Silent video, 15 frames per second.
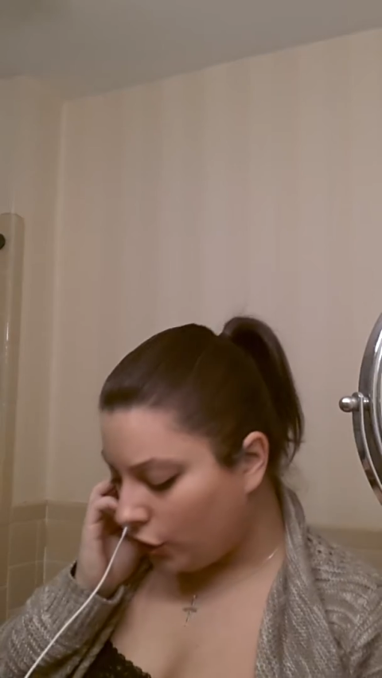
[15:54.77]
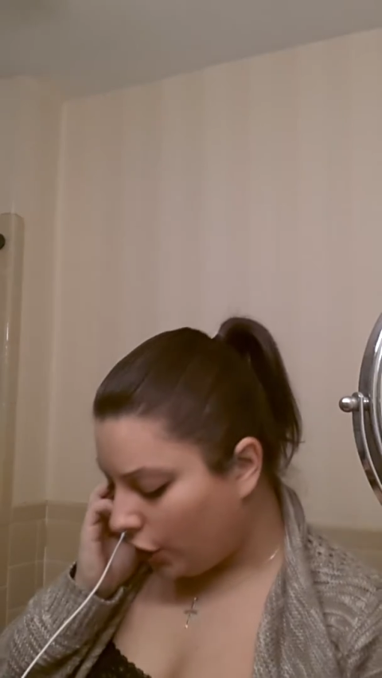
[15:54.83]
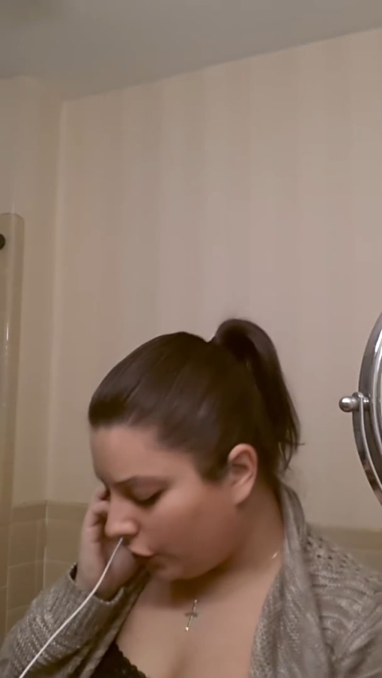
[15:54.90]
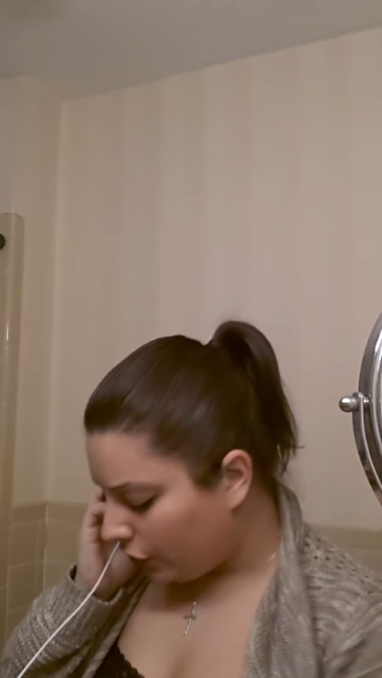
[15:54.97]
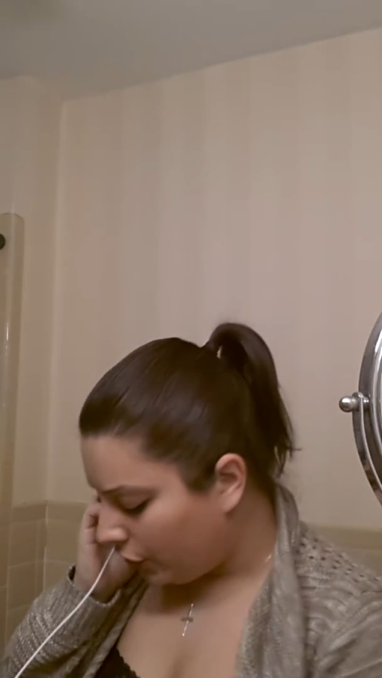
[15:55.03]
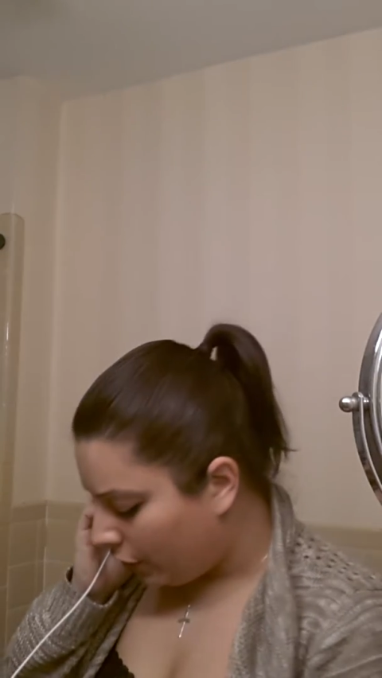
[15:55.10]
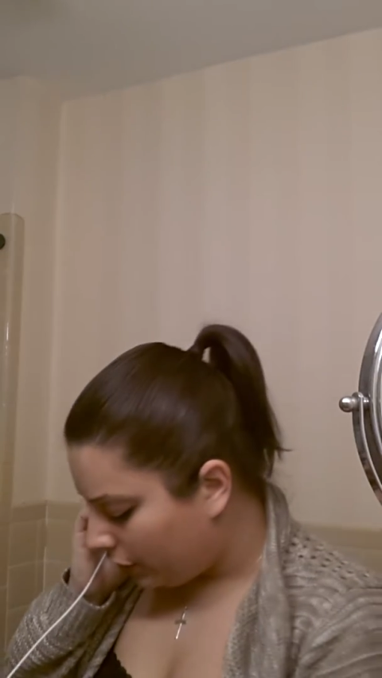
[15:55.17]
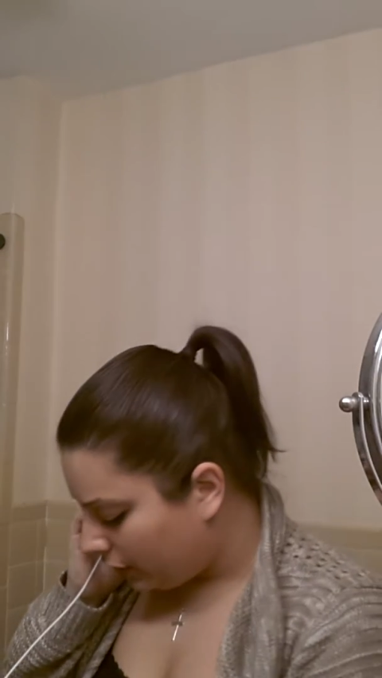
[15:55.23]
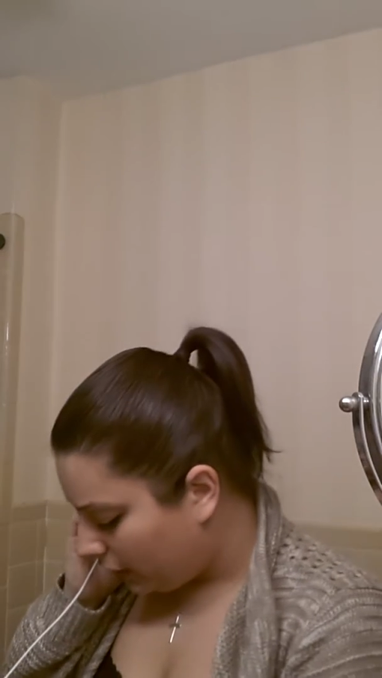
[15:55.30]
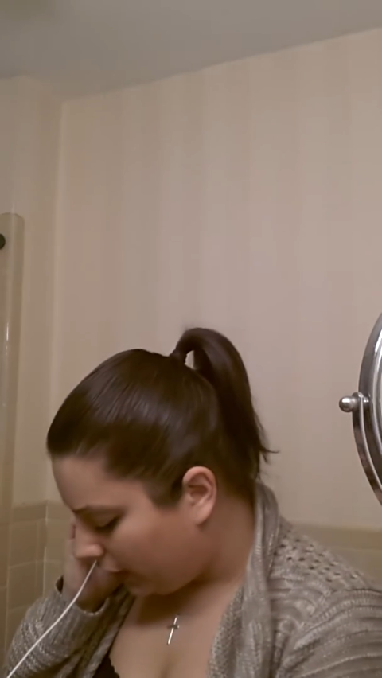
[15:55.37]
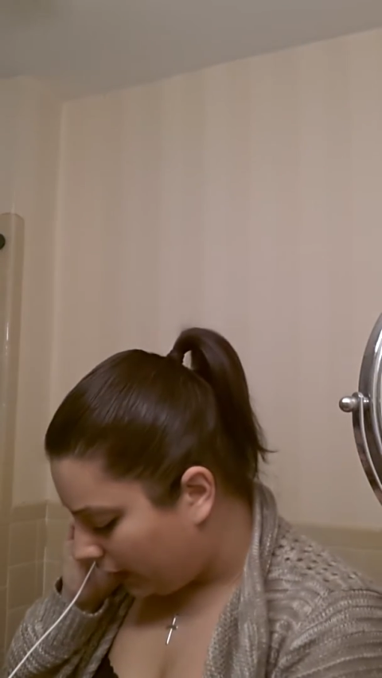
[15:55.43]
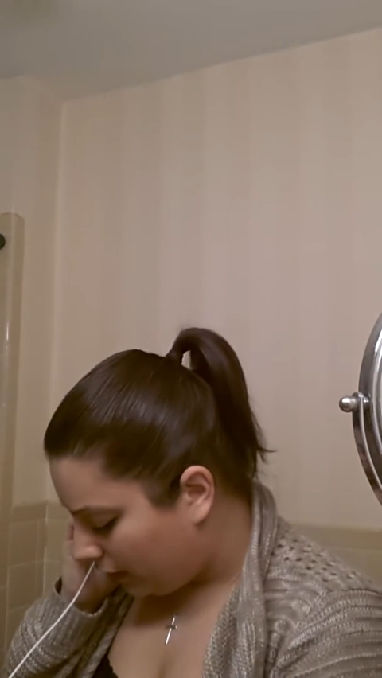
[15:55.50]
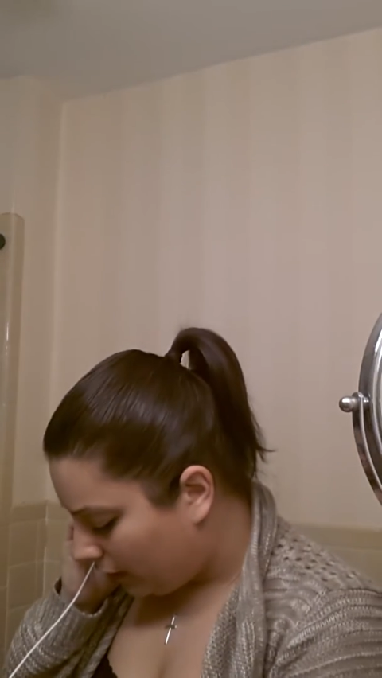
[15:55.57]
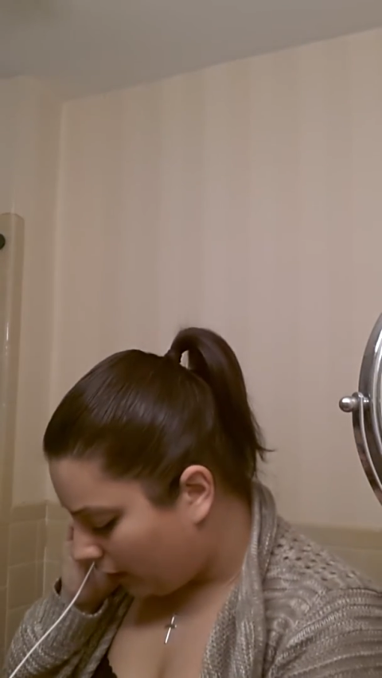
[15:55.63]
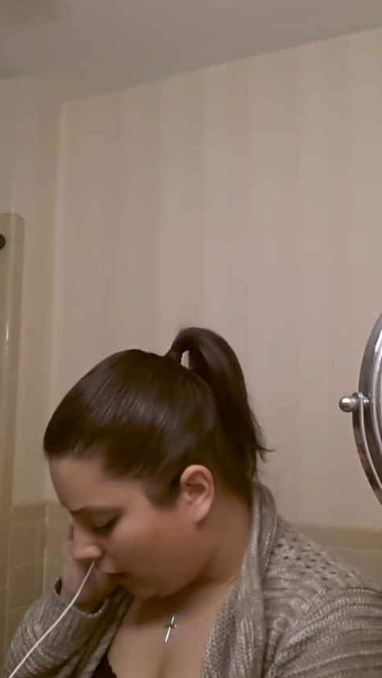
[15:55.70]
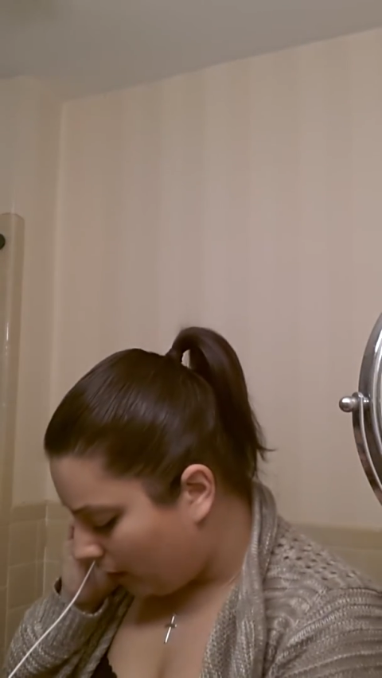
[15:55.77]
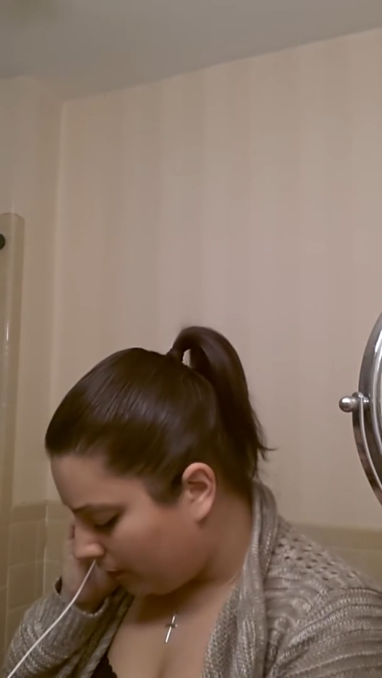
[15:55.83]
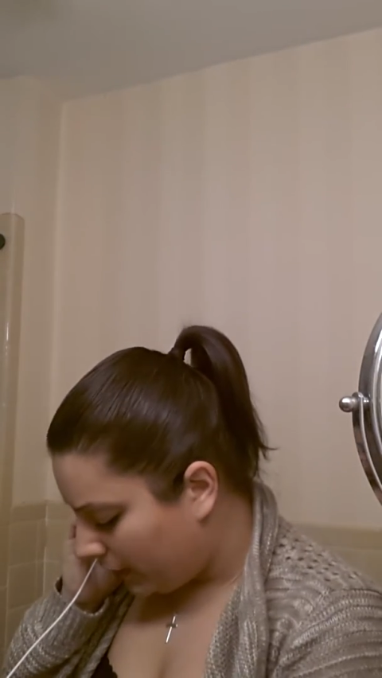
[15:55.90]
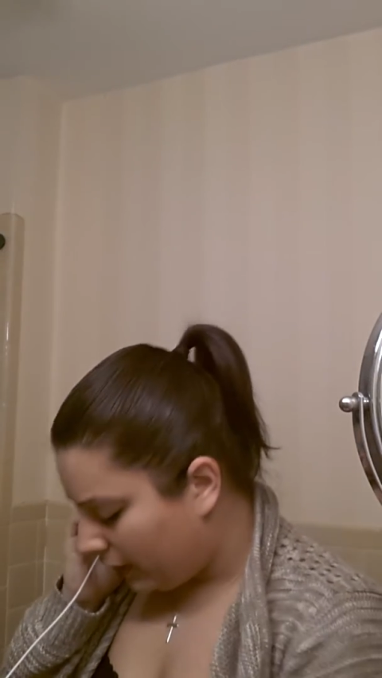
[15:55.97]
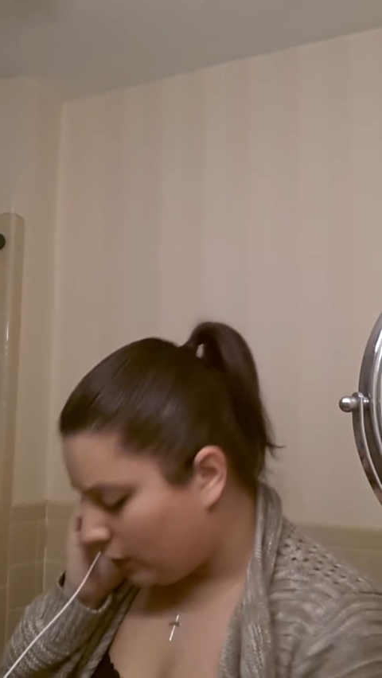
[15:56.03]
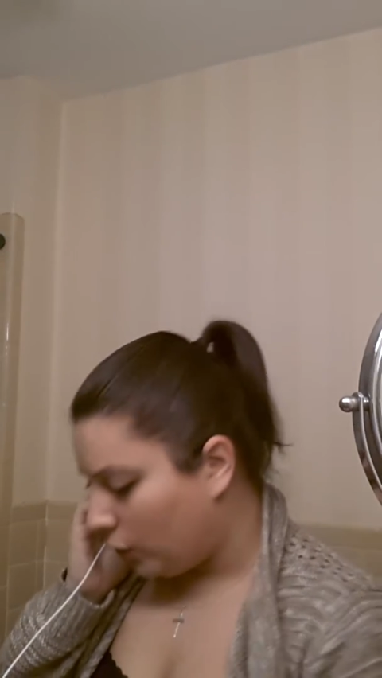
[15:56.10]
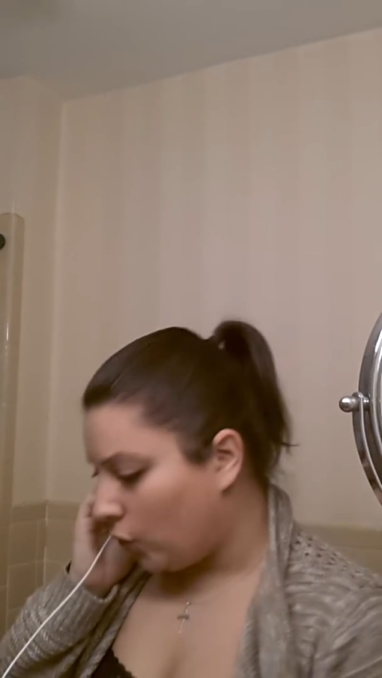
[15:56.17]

No, it's